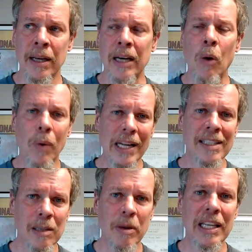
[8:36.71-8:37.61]
Now, what
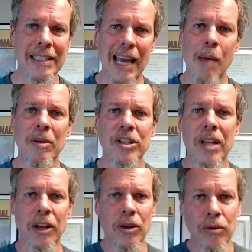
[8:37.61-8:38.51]
is some of the damage
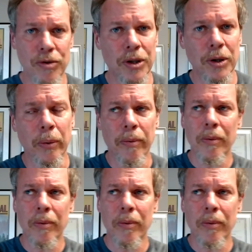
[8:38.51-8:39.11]
that you do?